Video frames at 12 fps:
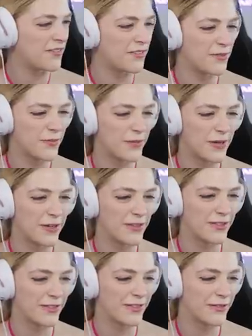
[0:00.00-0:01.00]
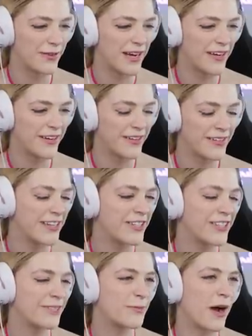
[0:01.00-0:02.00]
of a rose as well. And
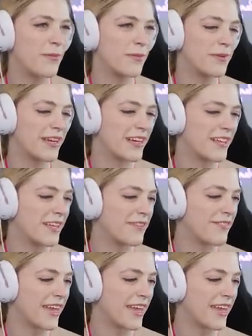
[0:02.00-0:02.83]
she's probably gonna love